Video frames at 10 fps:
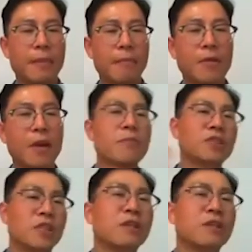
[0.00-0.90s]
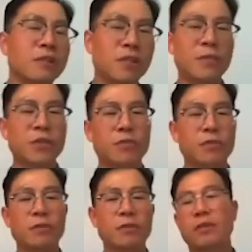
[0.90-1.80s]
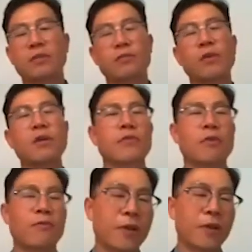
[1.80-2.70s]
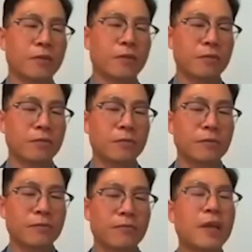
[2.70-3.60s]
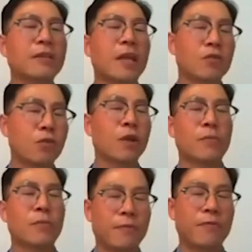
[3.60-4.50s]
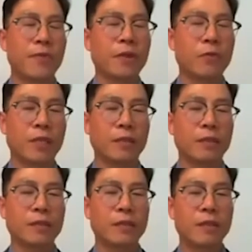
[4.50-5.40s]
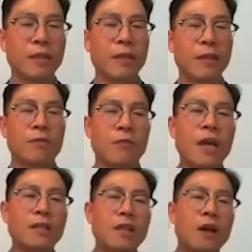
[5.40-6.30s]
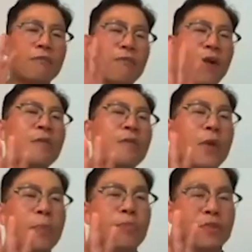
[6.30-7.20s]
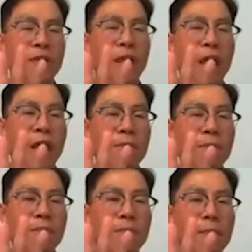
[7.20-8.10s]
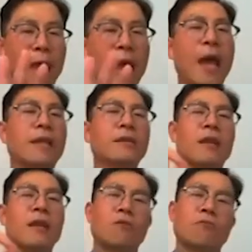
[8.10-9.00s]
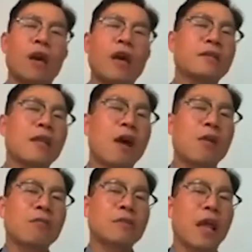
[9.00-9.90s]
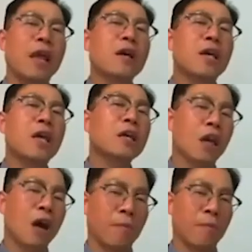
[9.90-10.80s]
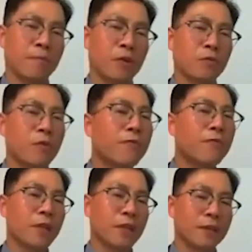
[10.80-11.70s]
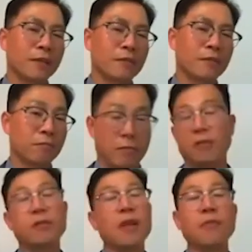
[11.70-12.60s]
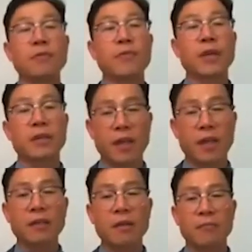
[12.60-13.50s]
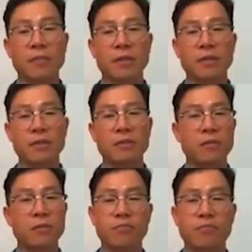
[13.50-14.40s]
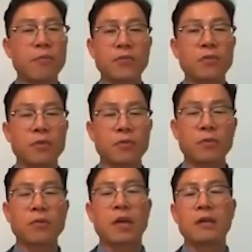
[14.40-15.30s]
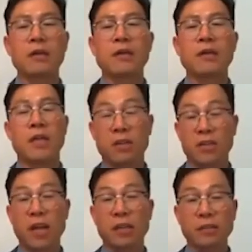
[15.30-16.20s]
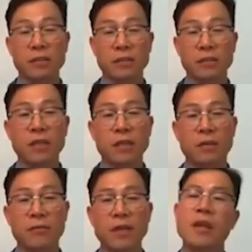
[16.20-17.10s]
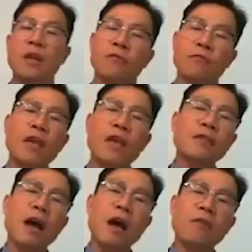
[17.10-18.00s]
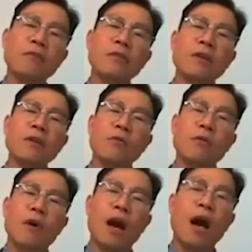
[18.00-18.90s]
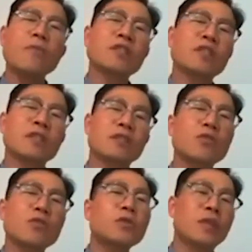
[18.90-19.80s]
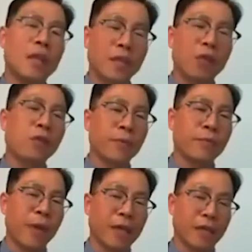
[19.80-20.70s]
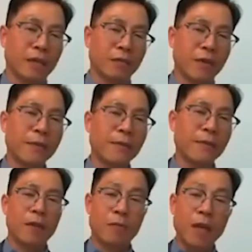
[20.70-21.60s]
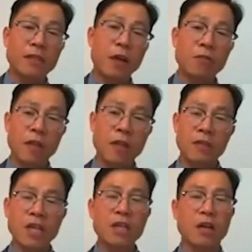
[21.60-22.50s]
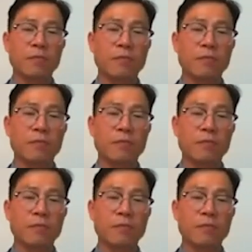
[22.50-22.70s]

Probably Jason Shim is, is one of your friend, friend that you want to be friend with. Write down five people's name and write down their income roughly. Doesn't have to be exact number. You know, probably you don't know their, their exact income, right? Write down how much you think they will be making, right? Write down their income.